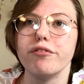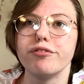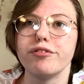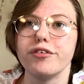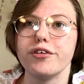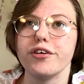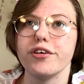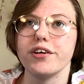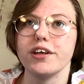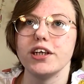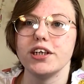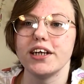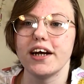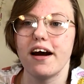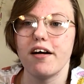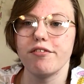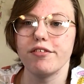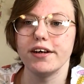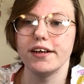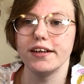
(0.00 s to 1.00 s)
But for
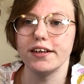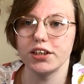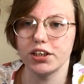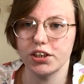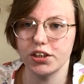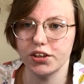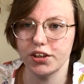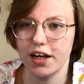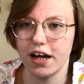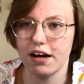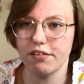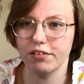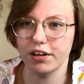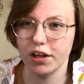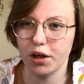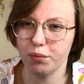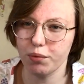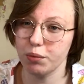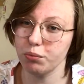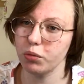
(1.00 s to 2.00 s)
the Java edition, you
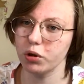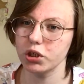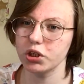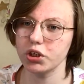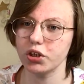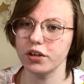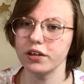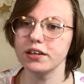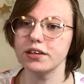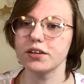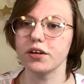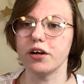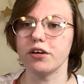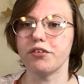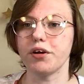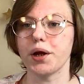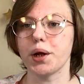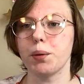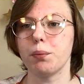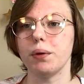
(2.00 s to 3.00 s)
have a little bit more
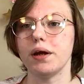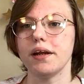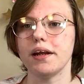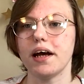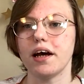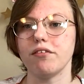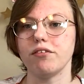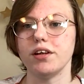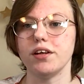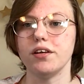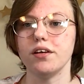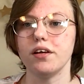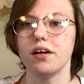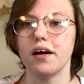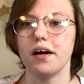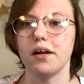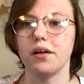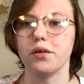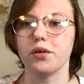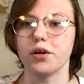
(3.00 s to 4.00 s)
choice, so I'd recommend
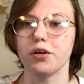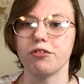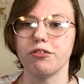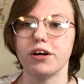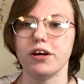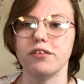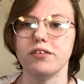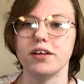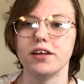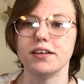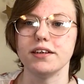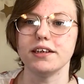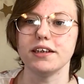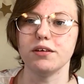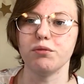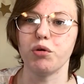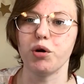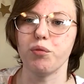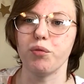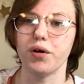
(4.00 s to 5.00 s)
having a look around
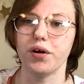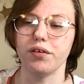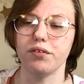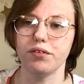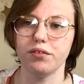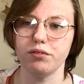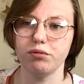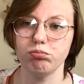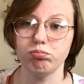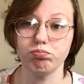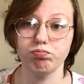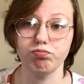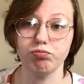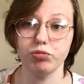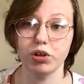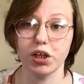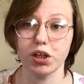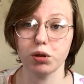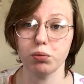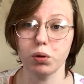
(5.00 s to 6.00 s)
and seeing what one
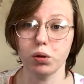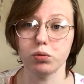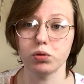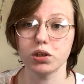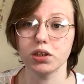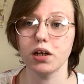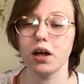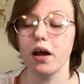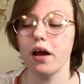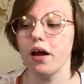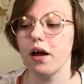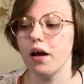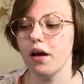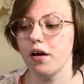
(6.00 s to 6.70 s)
you like the most.